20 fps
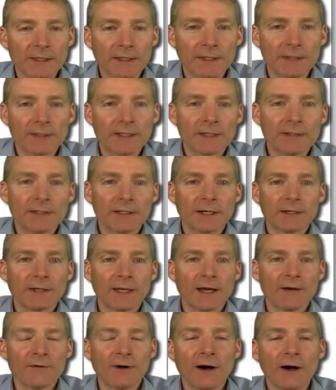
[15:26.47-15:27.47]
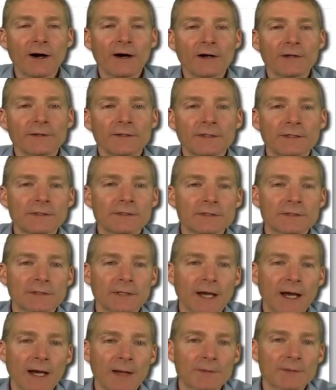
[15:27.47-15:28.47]
And yet now you have all these
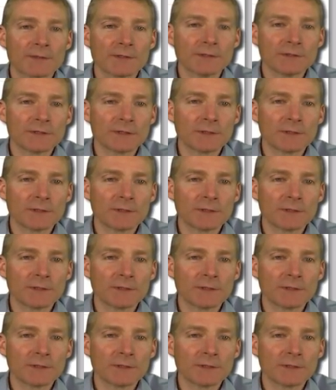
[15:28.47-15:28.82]
options.